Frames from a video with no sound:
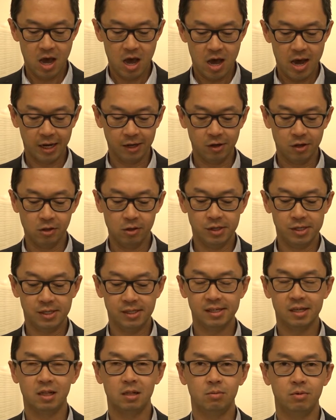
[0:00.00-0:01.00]
I acknowledge and
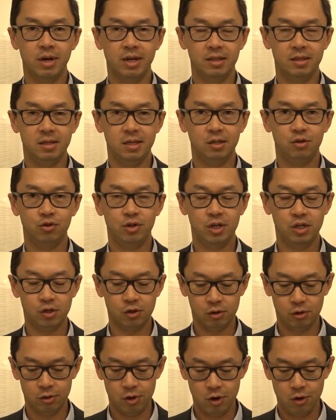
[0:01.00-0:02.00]
celebrate the
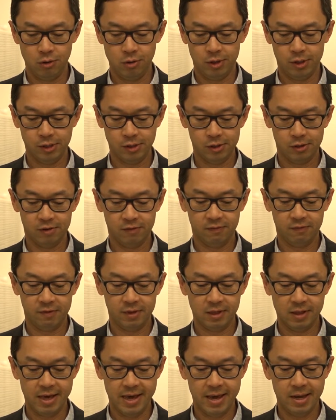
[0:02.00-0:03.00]
traditional owners of
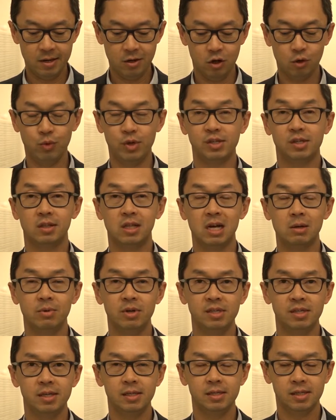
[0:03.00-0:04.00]
the land on which the
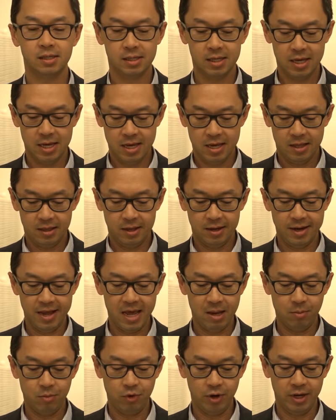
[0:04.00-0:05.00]
library sits, the
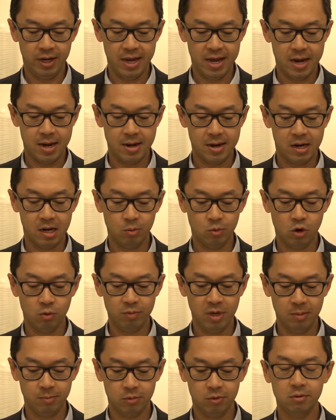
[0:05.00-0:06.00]
Ngambri and Ngunnawal
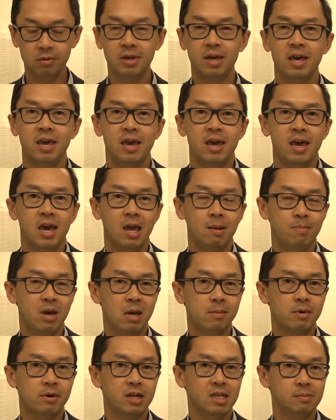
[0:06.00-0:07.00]
people, and
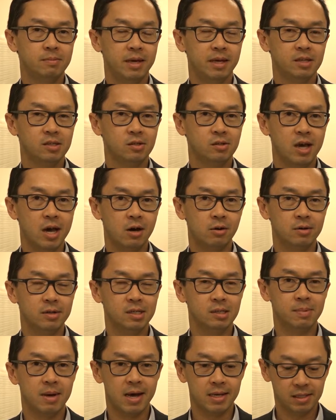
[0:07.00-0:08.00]
pay my respects to
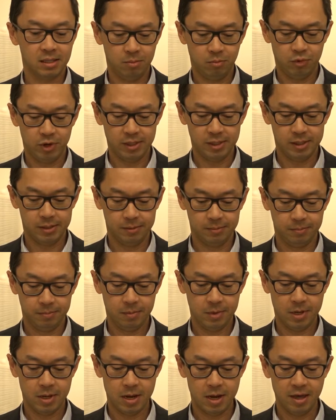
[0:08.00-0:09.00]
elders past and present.
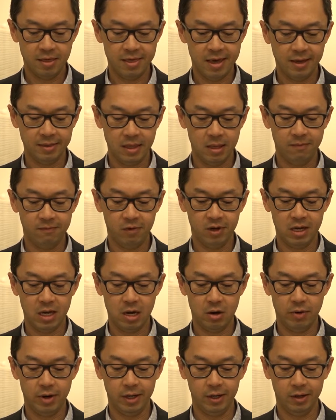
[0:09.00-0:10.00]
I thank them for
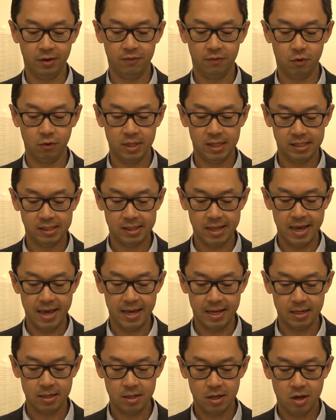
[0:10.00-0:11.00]
caring for this
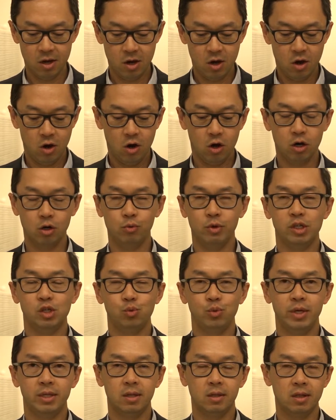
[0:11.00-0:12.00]
land on which
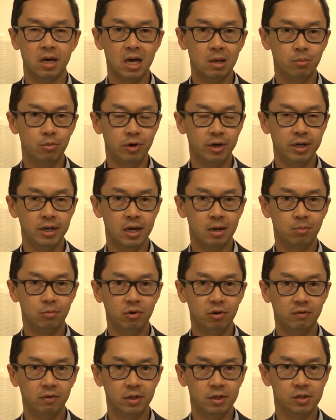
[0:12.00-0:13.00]
we at the library are
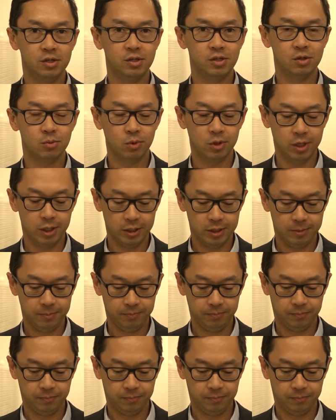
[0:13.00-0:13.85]
privileged to work.